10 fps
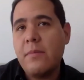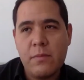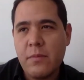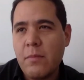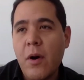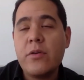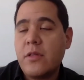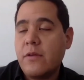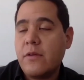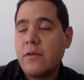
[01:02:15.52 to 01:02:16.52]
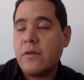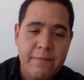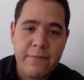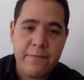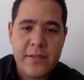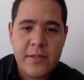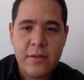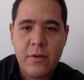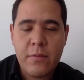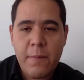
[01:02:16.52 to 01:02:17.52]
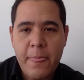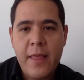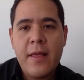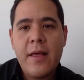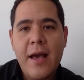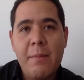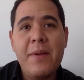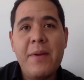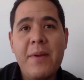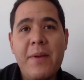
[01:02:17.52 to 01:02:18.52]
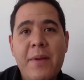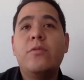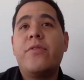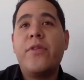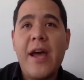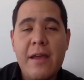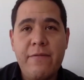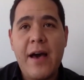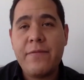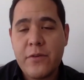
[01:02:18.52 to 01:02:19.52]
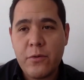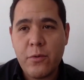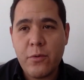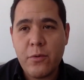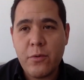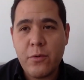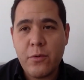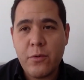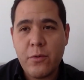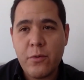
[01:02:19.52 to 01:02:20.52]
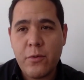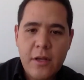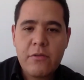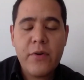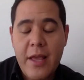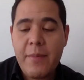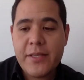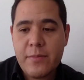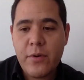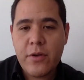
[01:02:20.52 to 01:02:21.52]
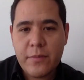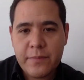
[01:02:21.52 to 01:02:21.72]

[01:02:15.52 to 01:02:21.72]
most of us have faced, and be able to thrive afterwards. A really amazing book.